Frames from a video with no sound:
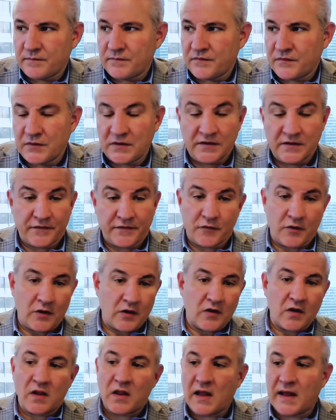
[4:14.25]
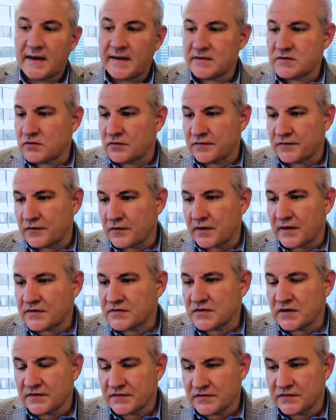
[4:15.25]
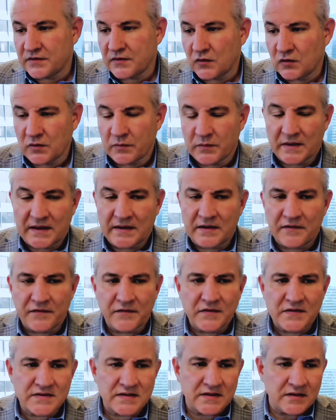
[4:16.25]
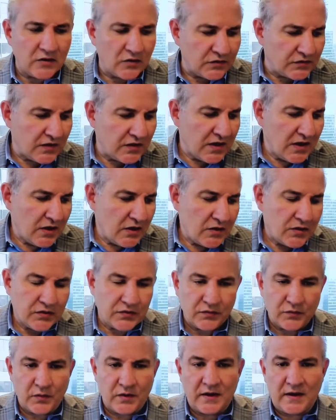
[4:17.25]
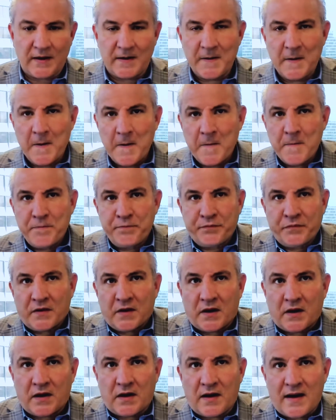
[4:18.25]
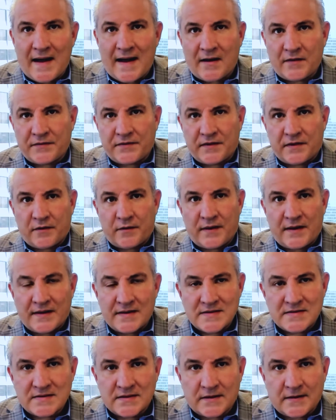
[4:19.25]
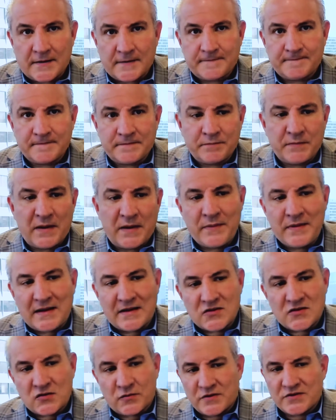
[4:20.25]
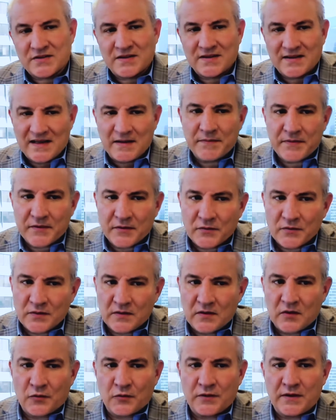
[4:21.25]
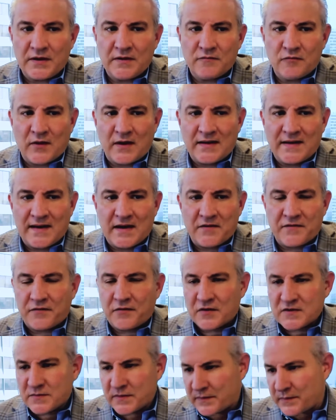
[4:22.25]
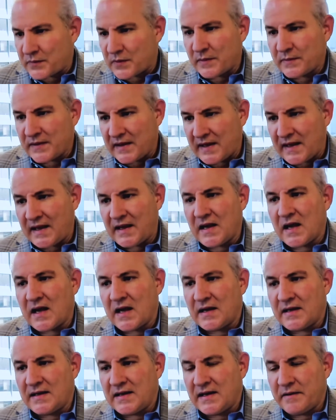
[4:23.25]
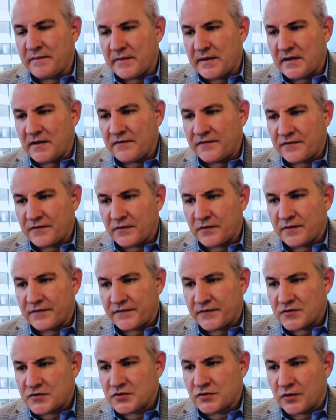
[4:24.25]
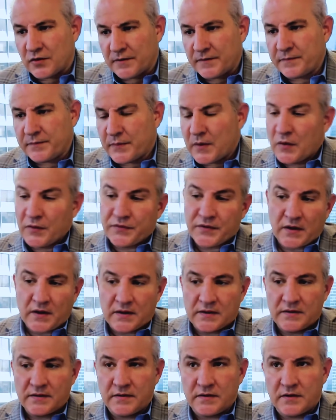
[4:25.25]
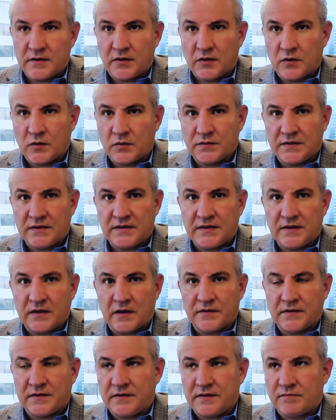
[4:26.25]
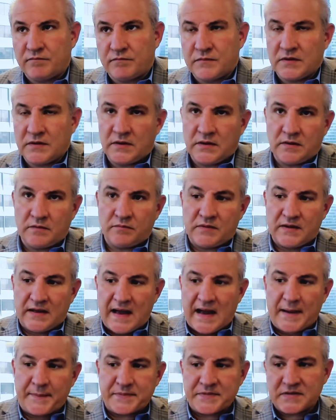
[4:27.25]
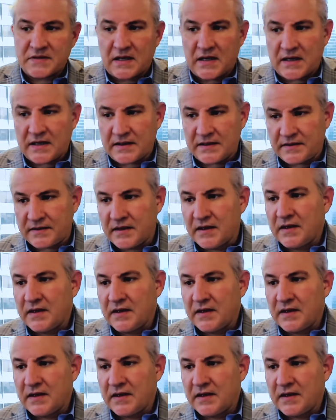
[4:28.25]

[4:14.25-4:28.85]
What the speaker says: either for our clients or for ourselves internally. But I definitely see those three out there as maybe not so much the deep learning right now for us, but probably AI and ML for sure, both on the ops side,